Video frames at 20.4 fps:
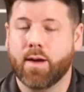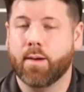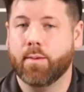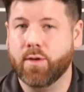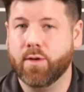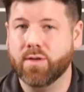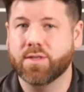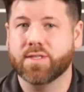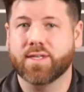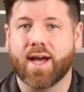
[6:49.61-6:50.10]

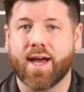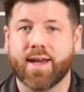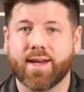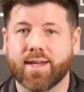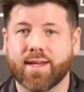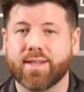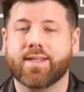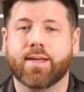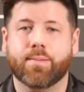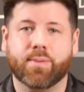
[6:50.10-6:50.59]
New
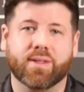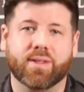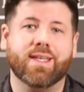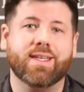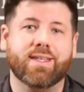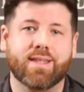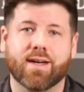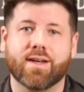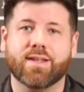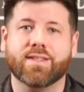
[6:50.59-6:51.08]
siding typically
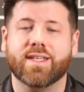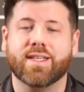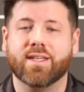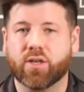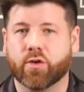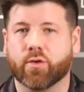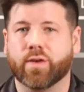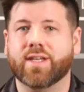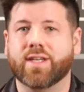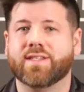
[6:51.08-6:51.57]
does
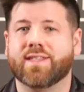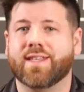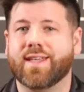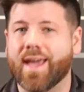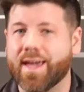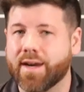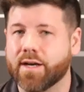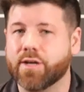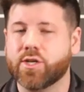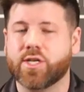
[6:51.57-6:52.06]
increase the
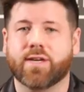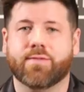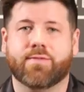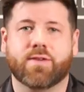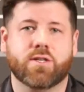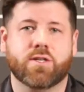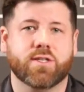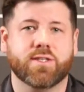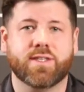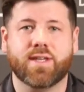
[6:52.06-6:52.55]
energy
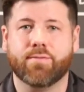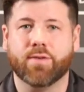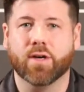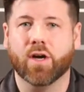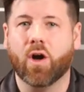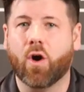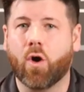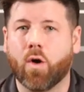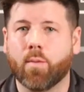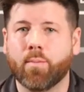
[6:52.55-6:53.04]
efficiency of your
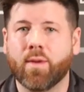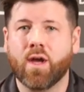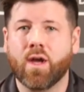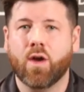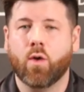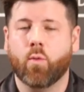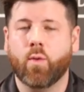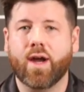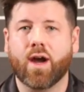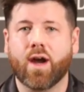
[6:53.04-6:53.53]
home.
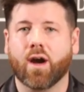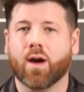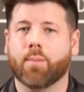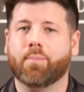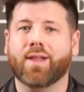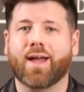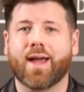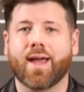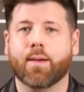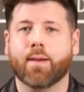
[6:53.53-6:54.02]
We are
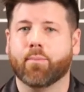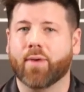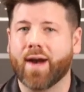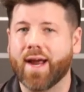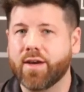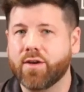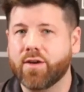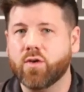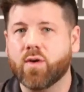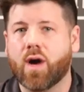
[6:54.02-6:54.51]
applying
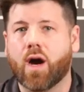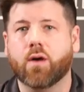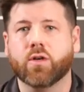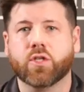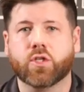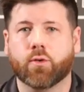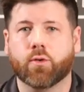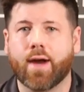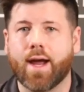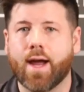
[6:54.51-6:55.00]
brand new
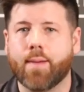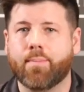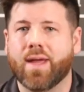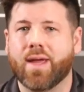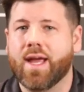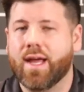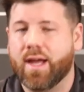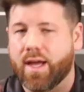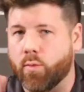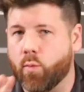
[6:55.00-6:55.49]
house wrap
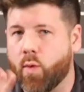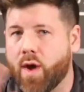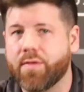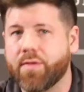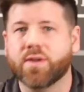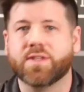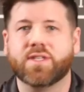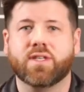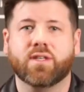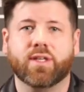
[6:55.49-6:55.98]
and
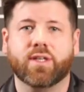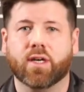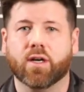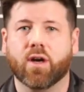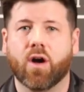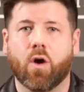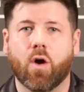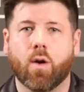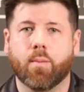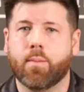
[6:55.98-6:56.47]
weather sealing your
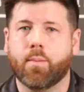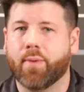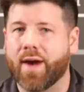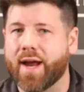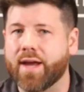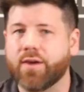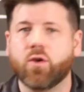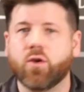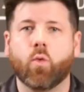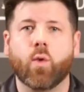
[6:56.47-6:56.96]
home,
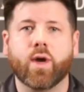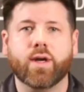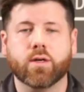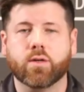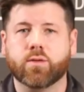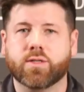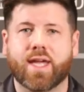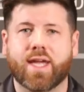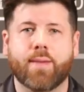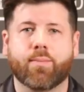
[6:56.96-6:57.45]
brand new
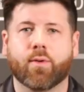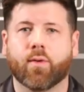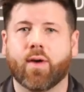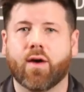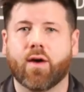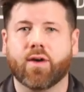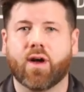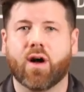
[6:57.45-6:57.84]
window tape around